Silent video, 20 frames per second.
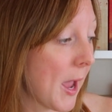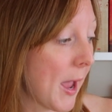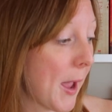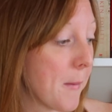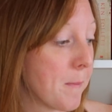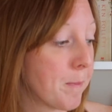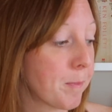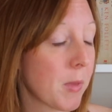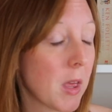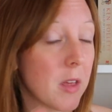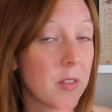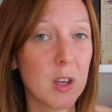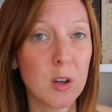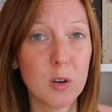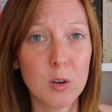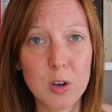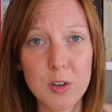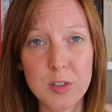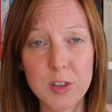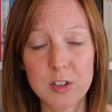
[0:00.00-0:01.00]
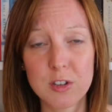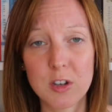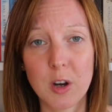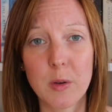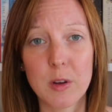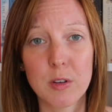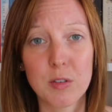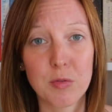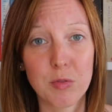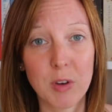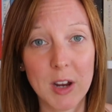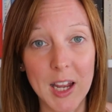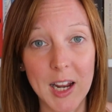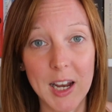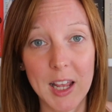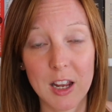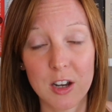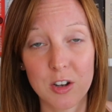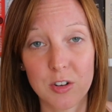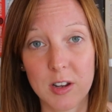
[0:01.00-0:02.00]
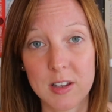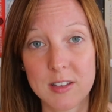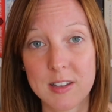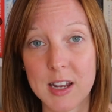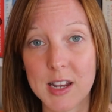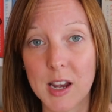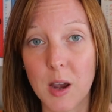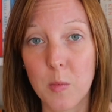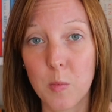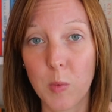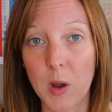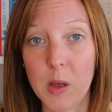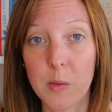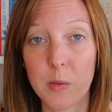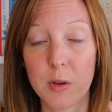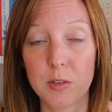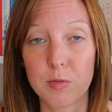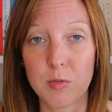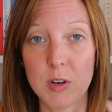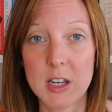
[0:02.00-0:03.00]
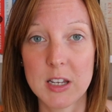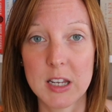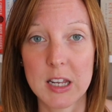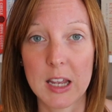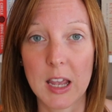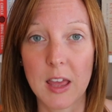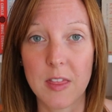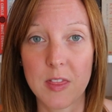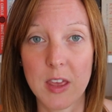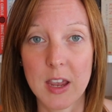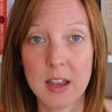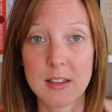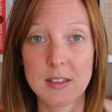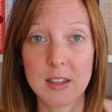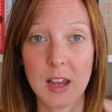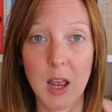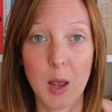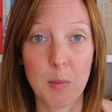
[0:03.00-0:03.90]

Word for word: Um, the author's note is really interesting and well worth reading in this.